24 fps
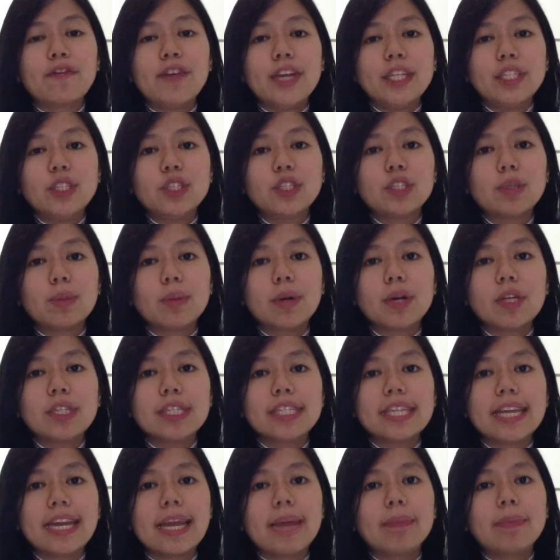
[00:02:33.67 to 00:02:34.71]

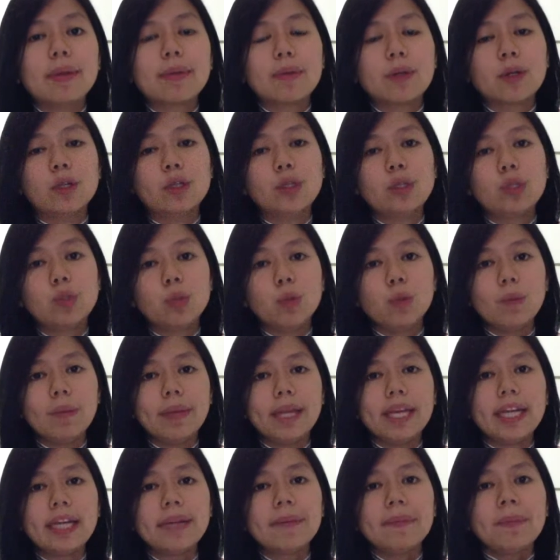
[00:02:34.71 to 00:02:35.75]
vegetables that i'm
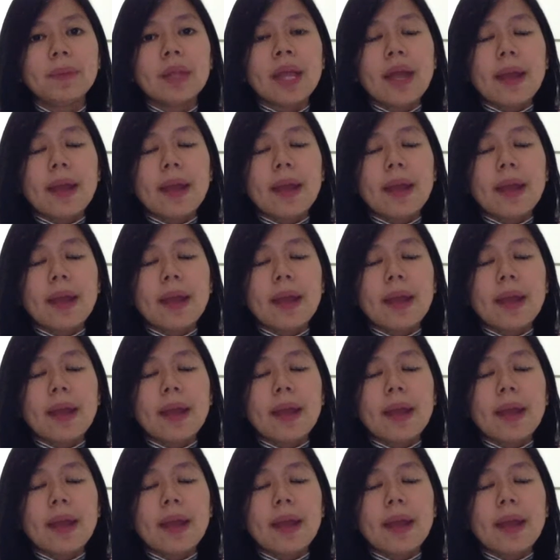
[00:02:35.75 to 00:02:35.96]
consuming